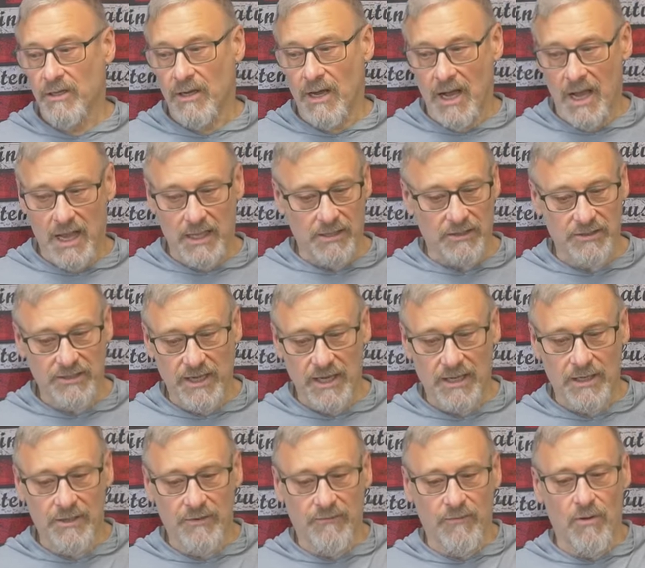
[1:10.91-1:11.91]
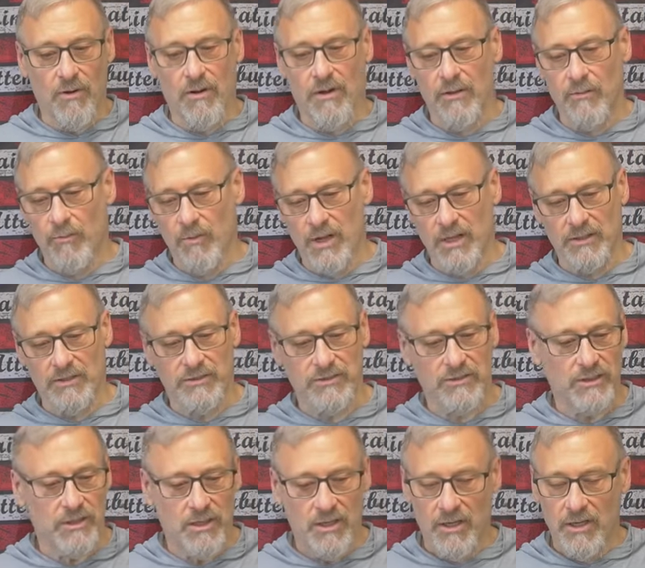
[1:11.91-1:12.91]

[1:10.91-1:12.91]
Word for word: Uh, the second of all was